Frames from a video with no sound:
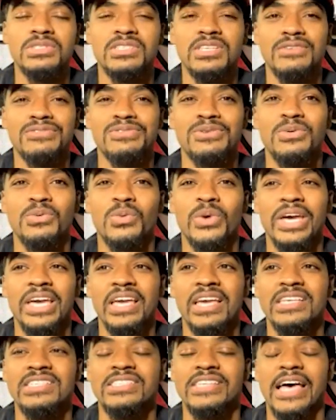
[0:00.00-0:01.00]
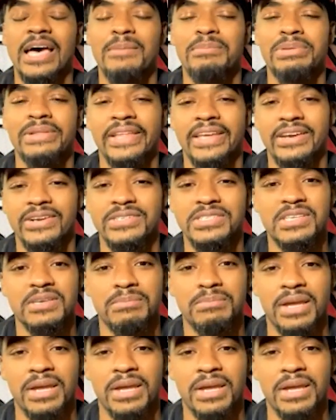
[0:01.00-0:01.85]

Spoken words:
and different ways that players can